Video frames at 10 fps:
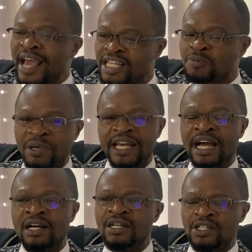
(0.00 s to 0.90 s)

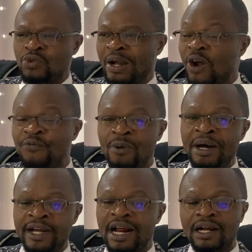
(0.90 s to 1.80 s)
ex-player. You are not from
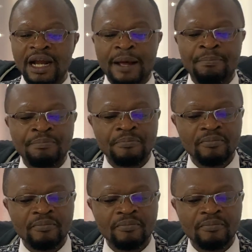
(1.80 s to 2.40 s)
another club.